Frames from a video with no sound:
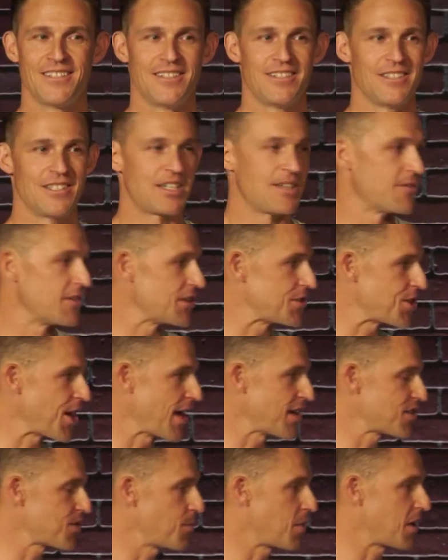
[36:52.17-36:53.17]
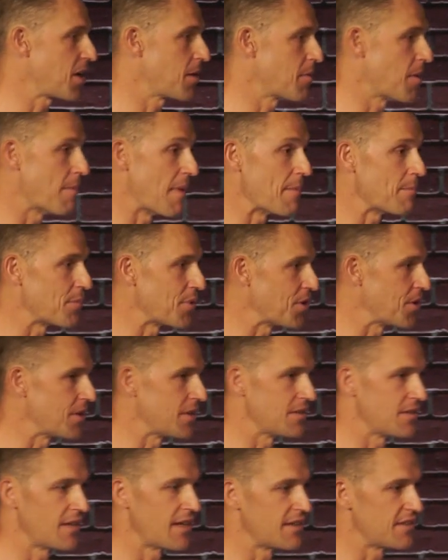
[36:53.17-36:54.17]
You're given a chance to become a member and,
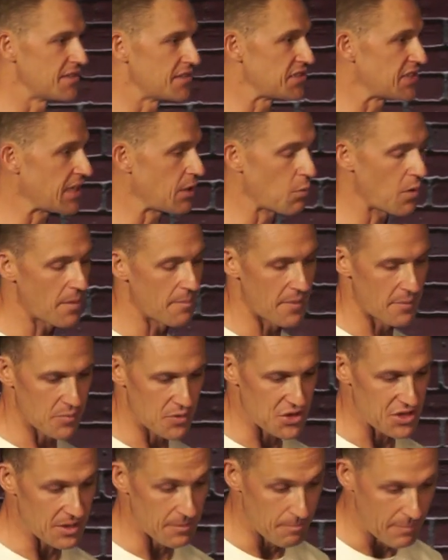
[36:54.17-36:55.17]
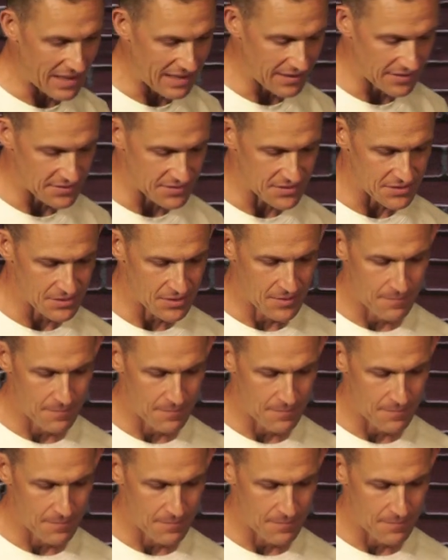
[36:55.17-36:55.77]
and to see what membership means